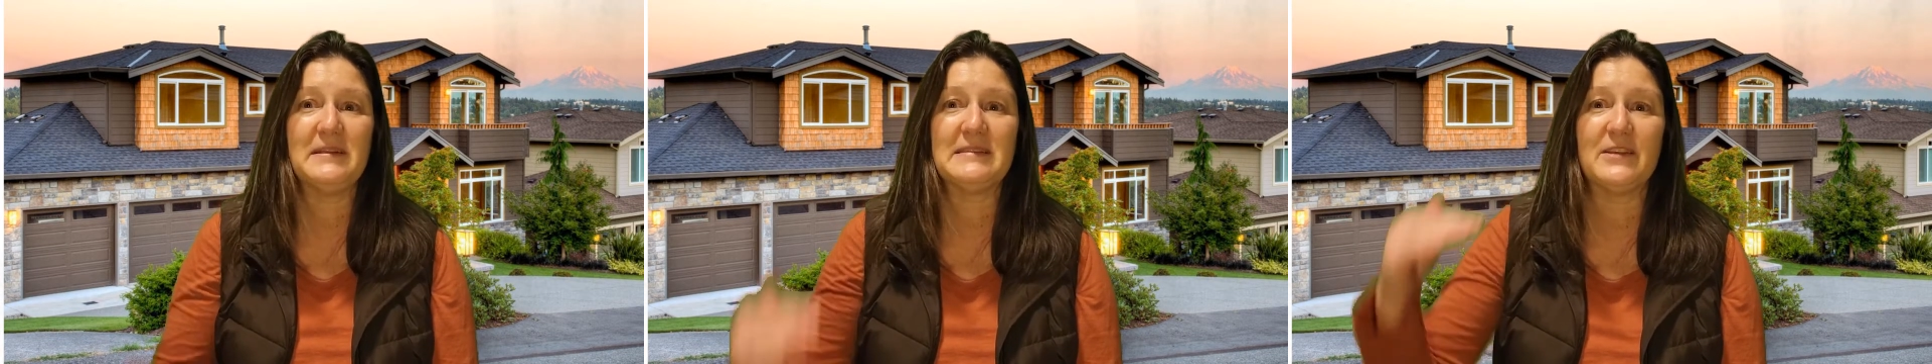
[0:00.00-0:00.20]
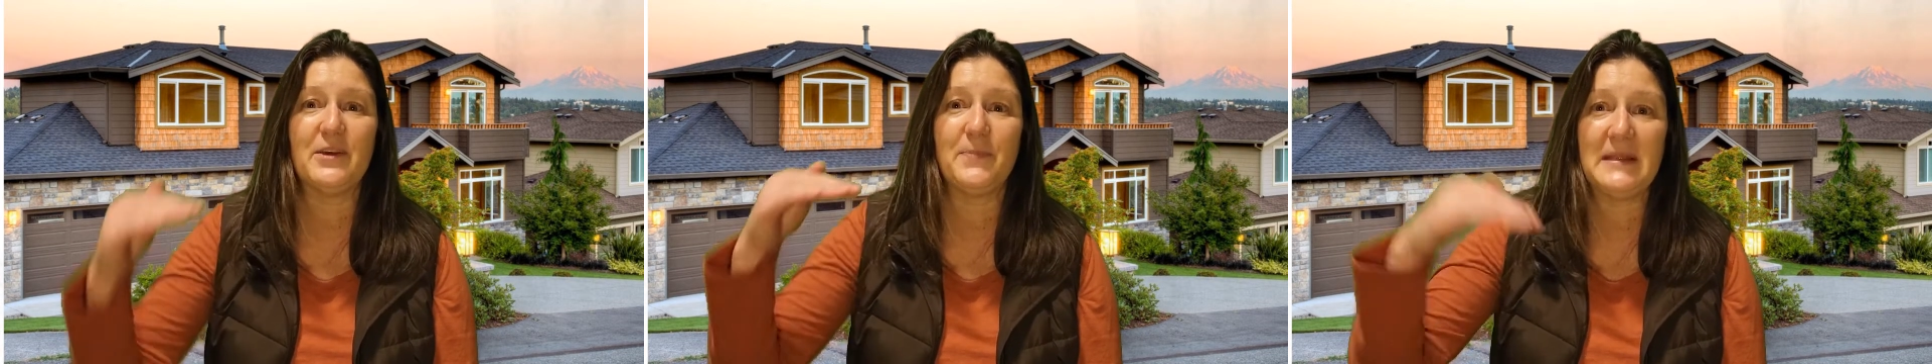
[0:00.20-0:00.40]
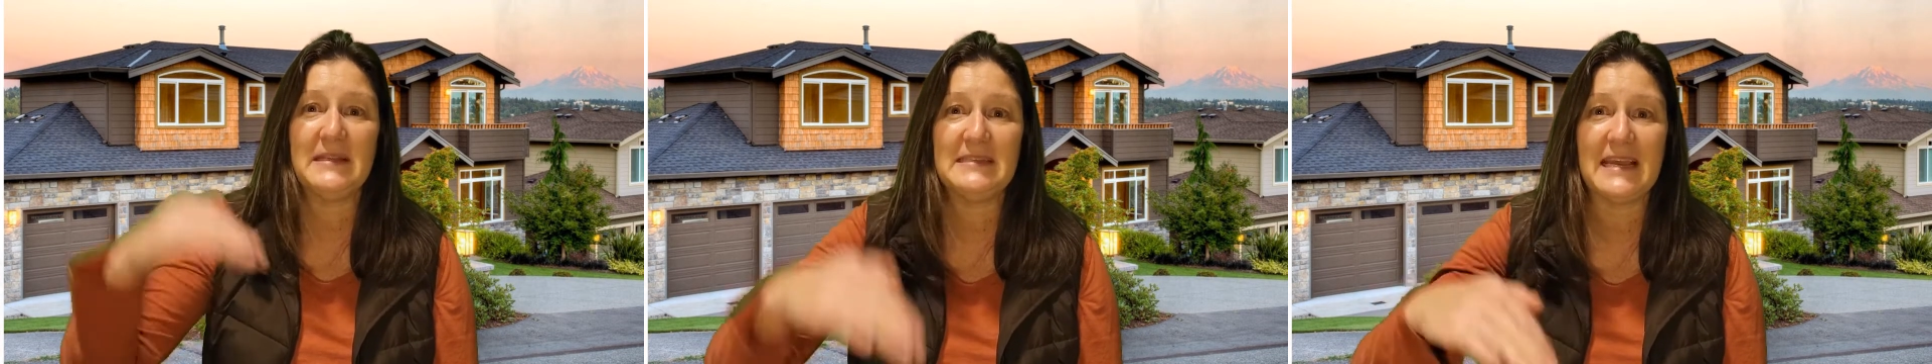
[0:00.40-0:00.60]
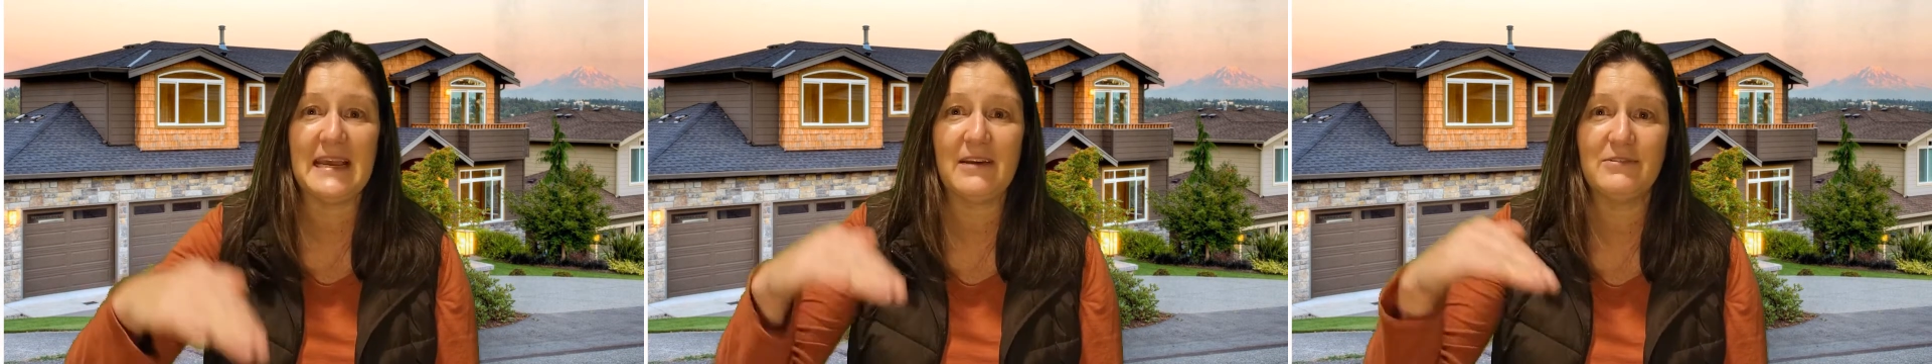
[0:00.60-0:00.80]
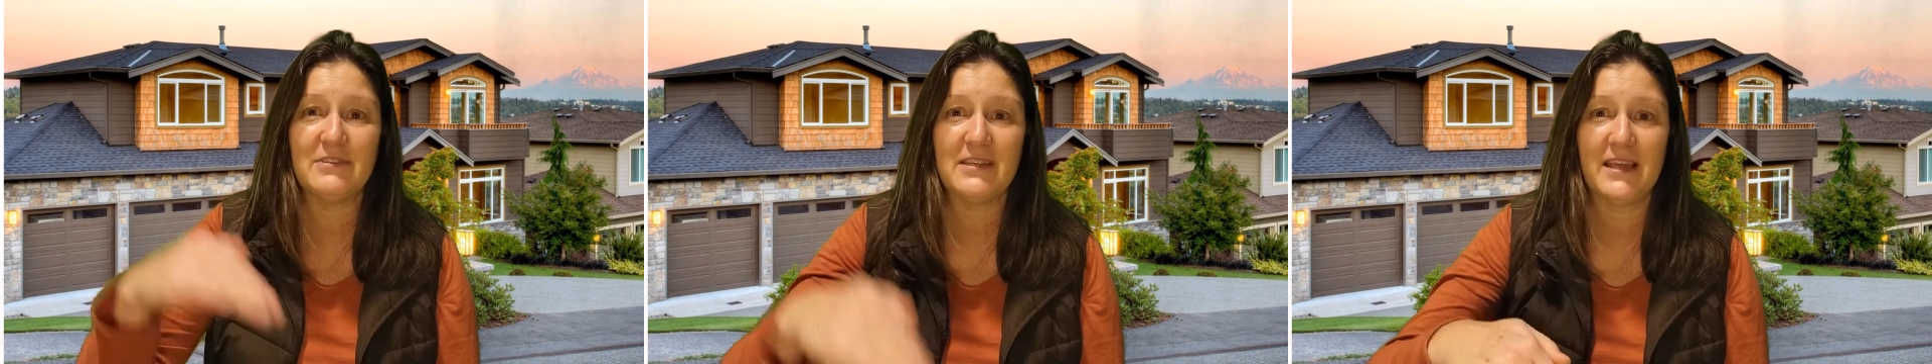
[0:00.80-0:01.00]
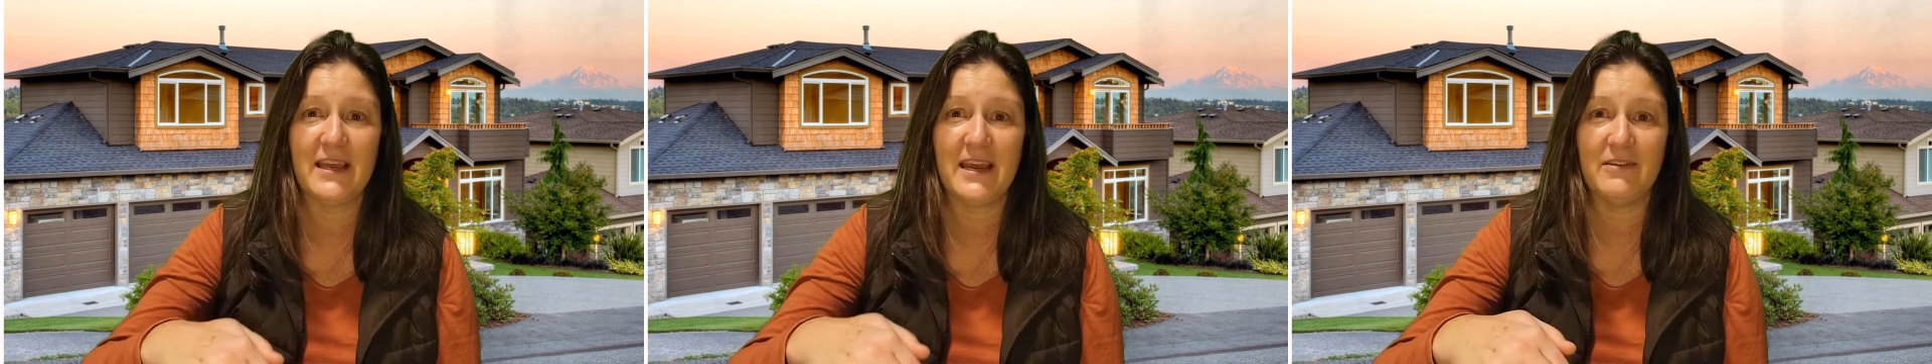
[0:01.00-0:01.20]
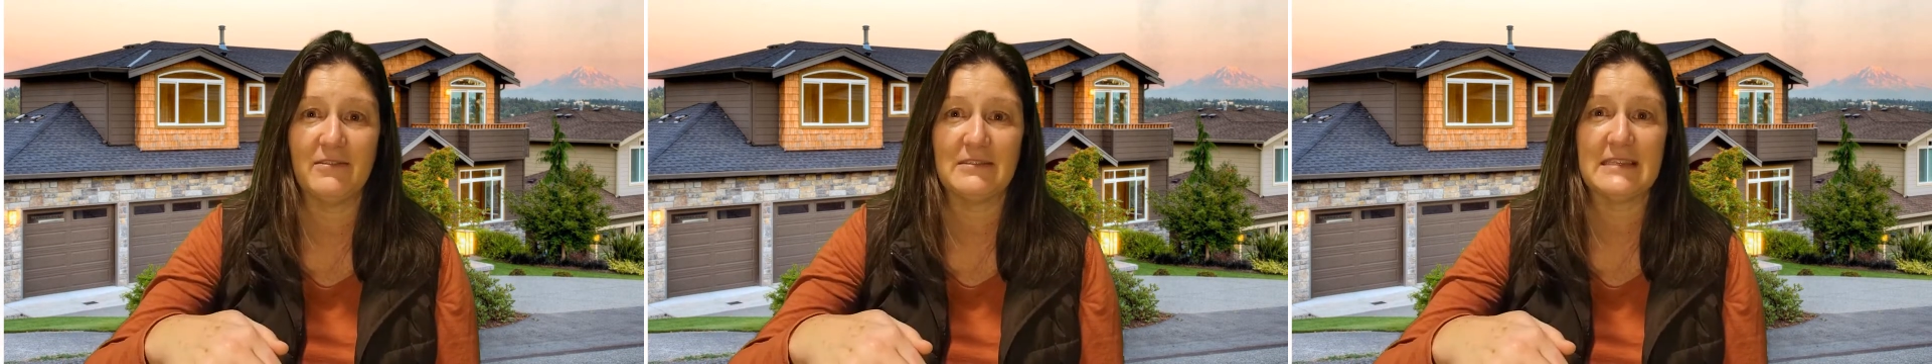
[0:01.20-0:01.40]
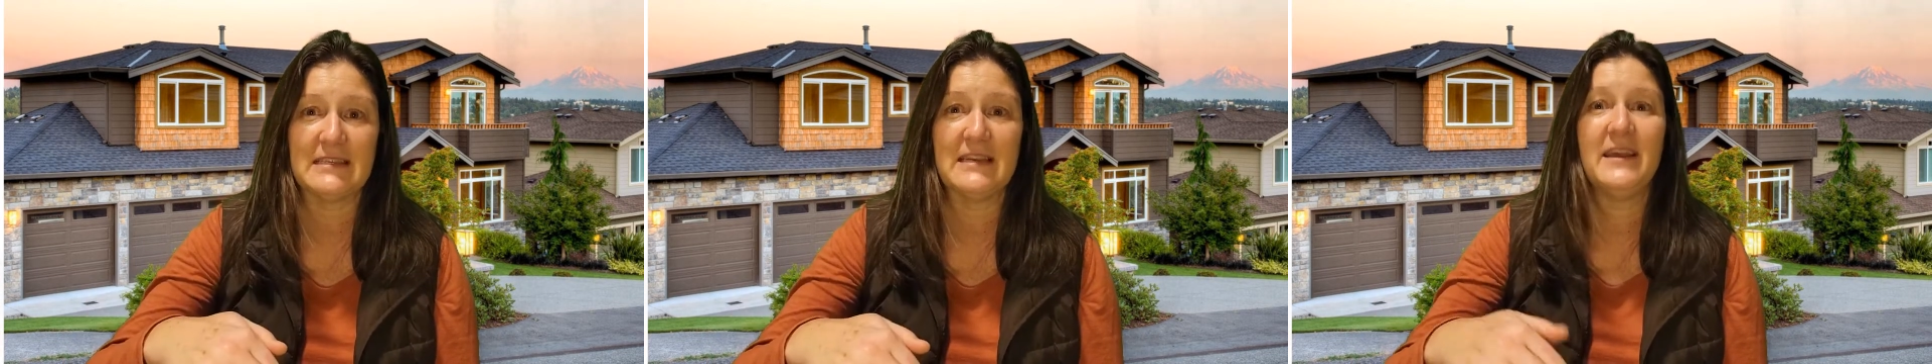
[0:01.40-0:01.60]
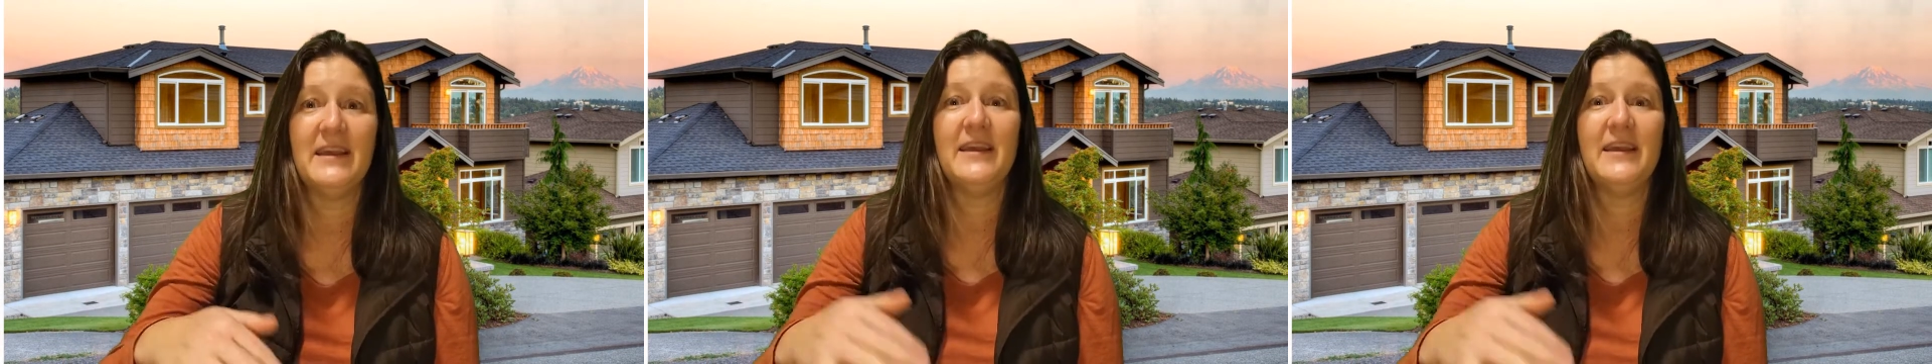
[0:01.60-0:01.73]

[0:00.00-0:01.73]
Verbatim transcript: sloping down to the house.